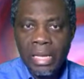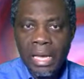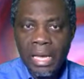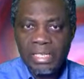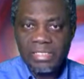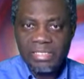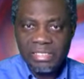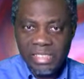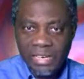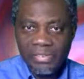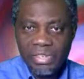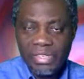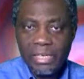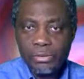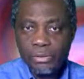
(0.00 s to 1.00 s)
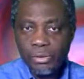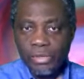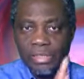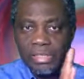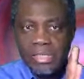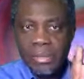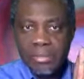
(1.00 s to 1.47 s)
And in serving that
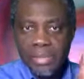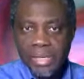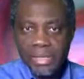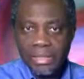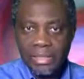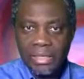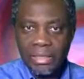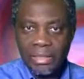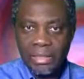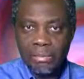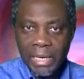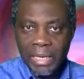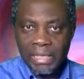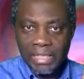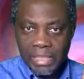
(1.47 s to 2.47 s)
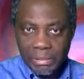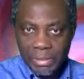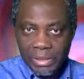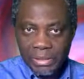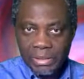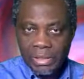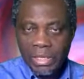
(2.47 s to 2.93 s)
God, they make an
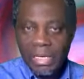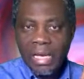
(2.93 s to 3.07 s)
image.